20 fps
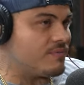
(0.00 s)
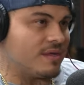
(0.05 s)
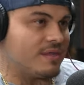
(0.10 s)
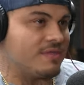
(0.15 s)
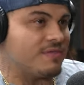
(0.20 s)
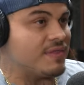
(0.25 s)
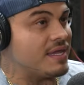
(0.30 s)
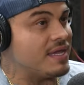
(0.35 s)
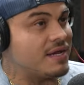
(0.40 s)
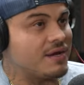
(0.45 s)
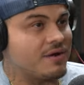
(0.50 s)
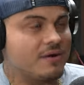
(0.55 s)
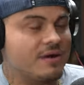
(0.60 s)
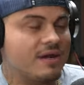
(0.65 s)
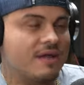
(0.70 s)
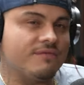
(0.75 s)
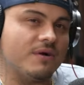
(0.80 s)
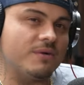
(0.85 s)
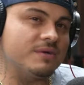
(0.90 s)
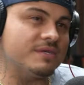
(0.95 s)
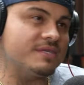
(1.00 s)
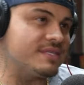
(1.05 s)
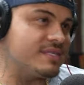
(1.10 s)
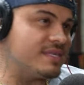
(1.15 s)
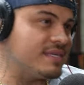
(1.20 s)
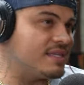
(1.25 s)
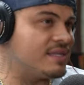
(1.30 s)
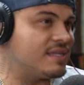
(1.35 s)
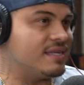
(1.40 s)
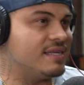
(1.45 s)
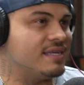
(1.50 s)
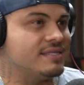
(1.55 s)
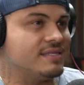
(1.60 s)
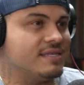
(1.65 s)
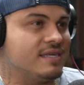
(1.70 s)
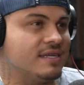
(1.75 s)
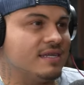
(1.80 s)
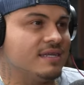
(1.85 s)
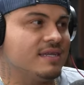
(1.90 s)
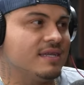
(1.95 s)
a thinker and I've always seen things
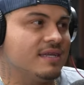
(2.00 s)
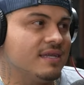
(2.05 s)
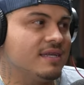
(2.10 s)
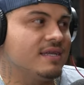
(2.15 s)
and